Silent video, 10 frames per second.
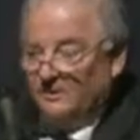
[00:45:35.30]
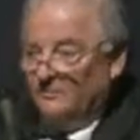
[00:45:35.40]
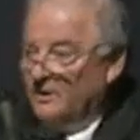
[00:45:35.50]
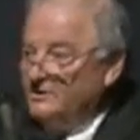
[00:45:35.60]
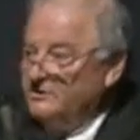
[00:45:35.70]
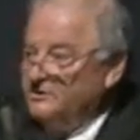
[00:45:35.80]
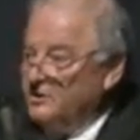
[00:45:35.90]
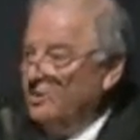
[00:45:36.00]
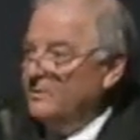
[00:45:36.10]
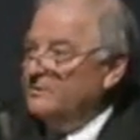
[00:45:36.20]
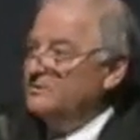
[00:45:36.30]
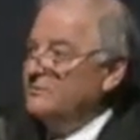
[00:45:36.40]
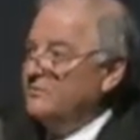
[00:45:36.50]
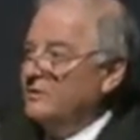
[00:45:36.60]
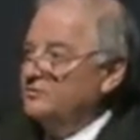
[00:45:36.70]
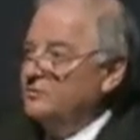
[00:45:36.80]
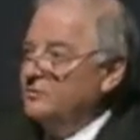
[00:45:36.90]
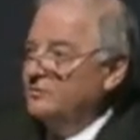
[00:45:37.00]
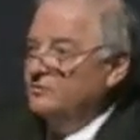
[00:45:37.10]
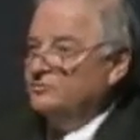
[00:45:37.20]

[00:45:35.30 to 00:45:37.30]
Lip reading: because the Germans were too